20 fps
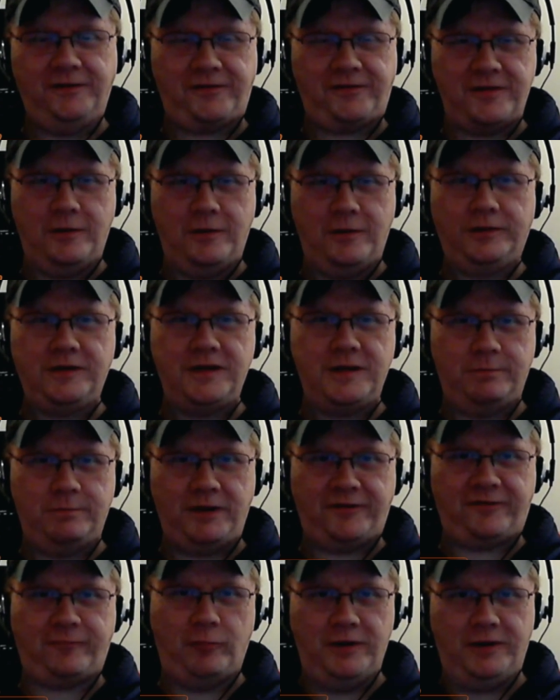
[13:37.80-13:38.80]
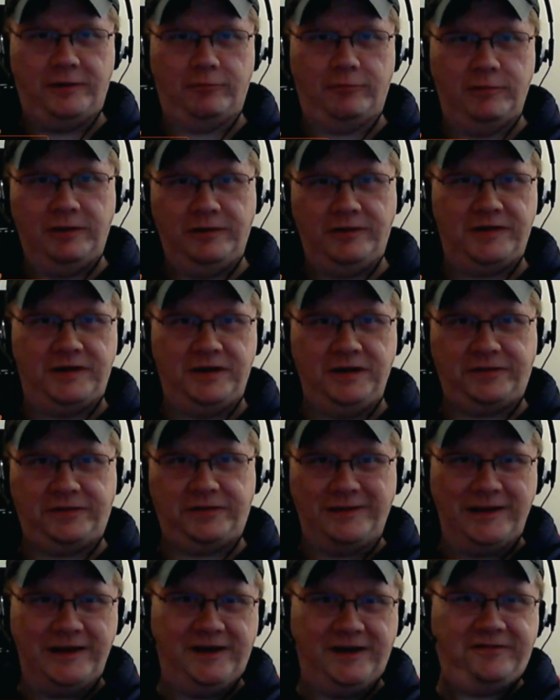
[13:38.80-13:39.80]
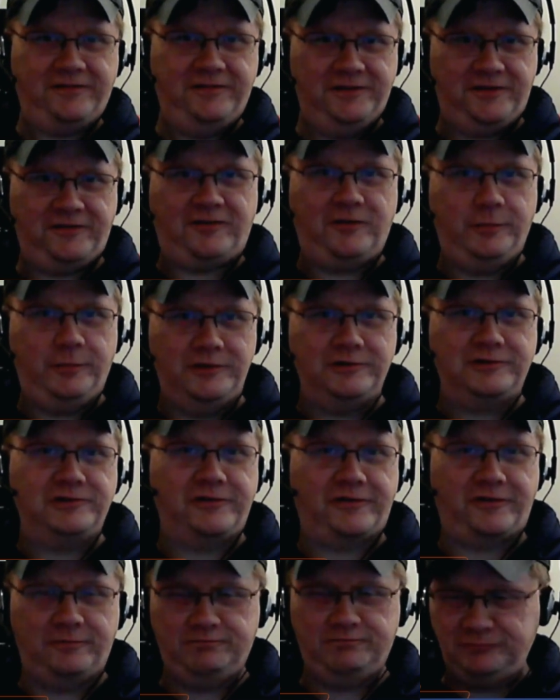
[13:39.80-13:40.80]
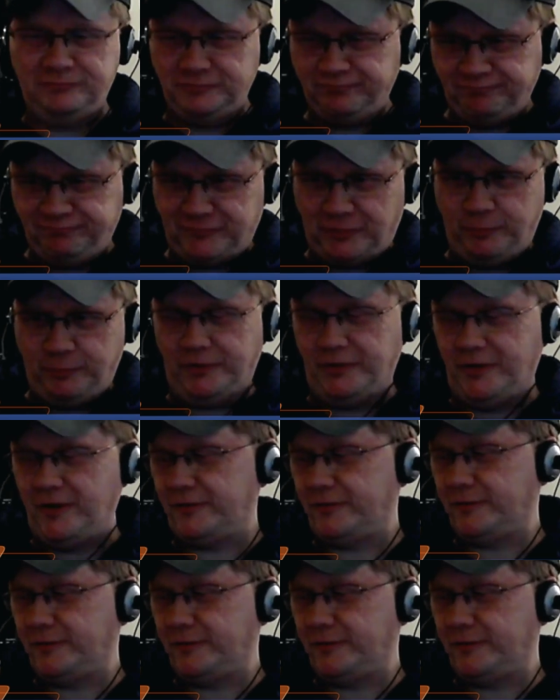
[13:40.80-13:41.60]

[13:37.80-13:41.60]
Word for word: it's the only and best way to really get the latest in distributions. Just yeah.